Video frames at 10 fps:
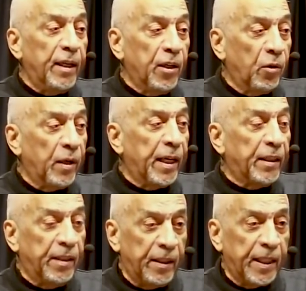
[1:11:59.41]
and
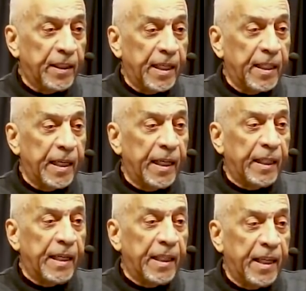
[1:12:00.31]
they're good
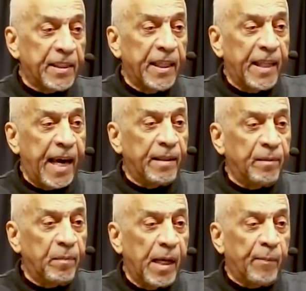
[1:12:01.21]
at this and that.